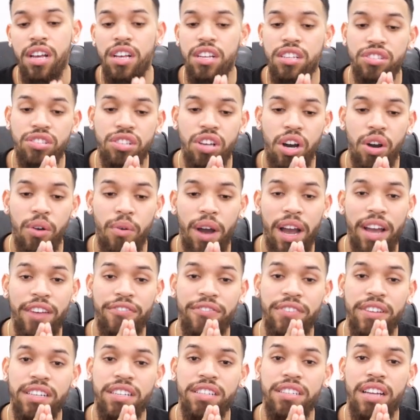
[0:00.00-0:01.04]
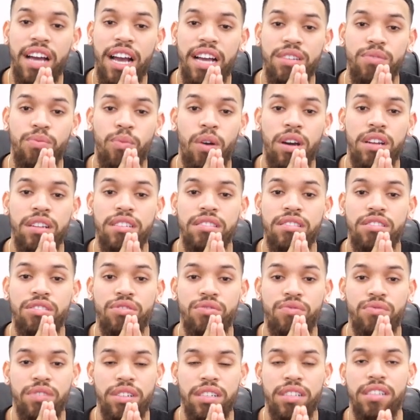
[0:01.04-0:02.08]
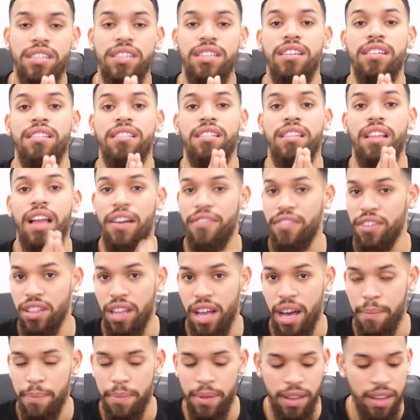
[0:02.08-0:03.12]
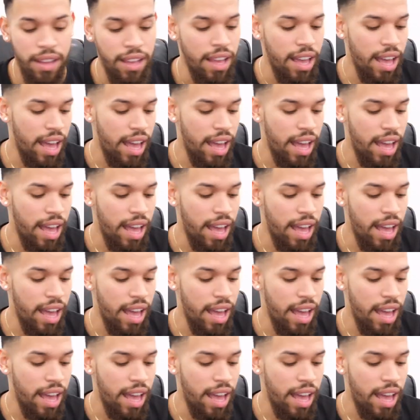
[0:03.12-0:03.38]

So I figured I'd wanted to really level up.